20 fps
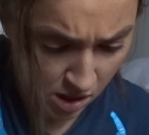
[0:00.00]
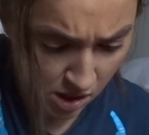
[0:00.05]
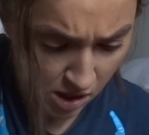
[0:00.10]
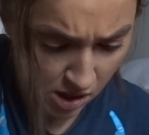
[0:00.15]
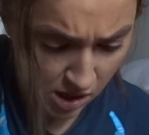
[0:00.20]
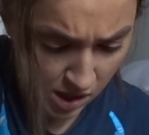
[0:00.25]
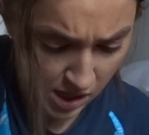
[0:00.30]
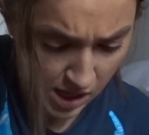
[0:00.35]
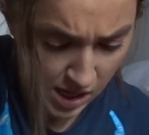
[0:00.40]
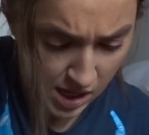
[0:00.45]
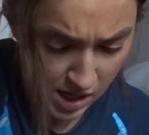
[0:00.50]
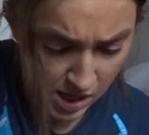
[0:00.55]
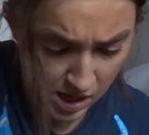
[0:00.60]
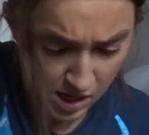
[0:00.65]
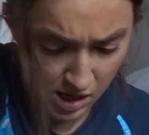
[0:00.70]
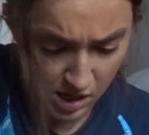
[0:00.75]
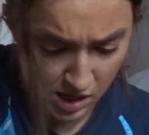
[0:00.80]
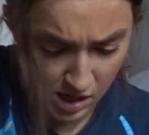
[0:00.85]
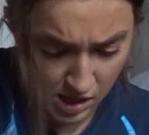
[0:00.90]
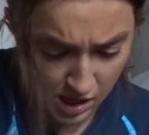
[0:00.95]

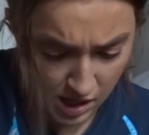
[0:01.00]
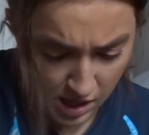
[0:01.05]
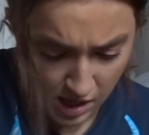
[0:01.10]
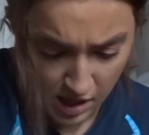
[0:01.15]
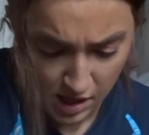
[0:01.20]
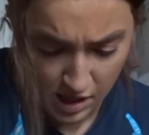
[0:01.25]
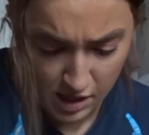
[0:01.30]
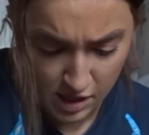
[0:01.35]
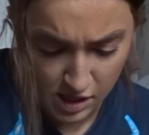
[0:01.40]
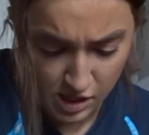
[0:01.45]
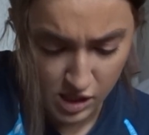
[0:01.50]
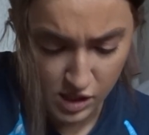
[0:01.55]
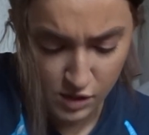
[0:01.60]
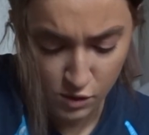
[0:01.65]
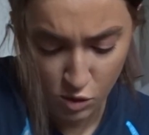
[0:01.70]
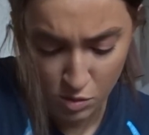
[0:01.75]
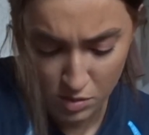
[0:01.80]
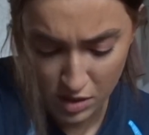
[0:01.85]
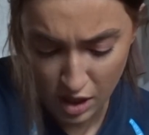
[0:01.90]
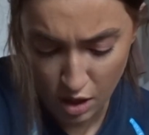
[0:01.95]
Okay, this has
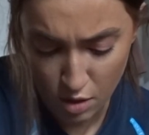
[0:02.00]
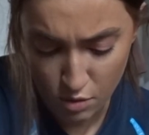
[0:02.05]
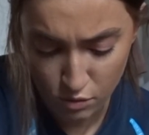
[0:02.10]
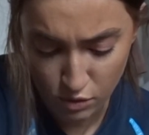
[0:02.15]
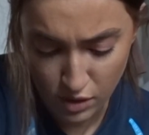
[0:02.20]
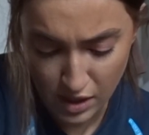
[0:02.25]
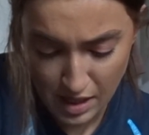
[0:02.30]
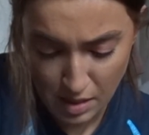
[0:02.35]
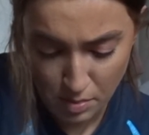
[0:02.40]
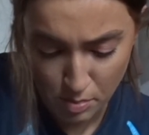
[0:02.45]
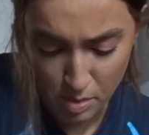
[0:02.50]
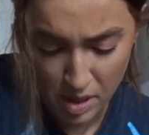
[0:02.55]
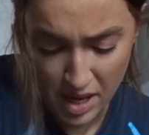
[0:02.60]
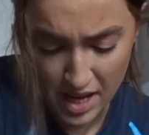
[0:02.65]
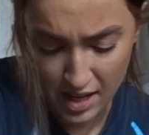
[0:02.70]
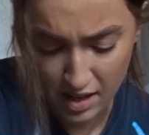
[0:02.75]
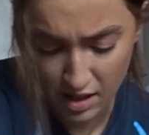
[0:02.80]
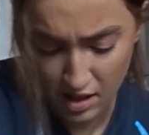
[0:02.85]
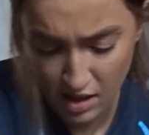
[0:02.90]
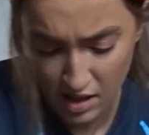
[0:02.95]
formed like a really
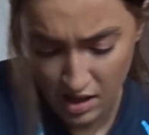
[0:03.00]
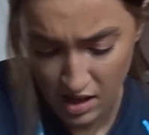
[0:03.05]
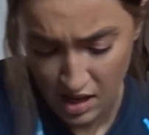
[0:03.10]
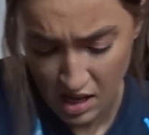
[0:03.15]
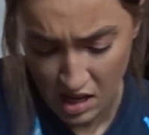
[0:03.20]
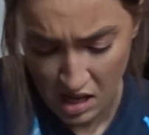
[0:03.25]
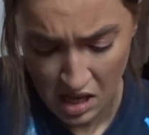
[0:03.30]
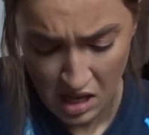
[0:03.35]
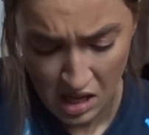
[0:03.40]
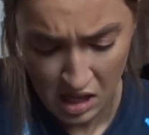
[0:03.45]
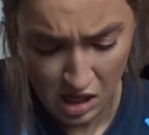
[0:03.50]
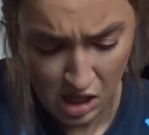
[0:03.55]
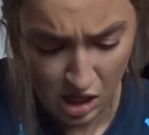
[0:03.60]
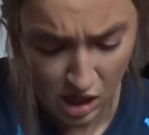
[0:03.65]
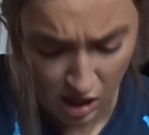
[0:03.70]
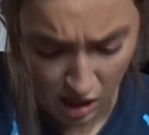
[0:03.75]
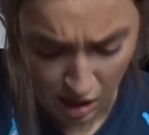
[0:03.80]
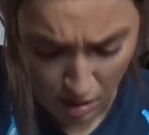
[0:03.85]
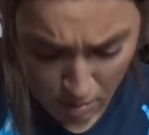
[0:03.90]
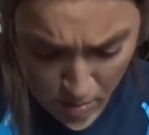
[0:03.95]
big
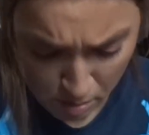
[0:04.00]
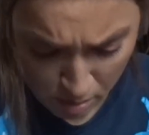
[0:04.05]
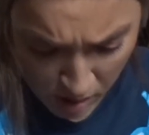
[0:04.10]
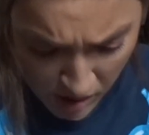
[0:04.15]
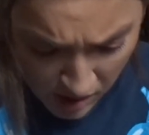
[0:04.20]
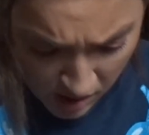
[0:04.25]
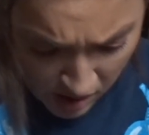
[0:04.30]
clump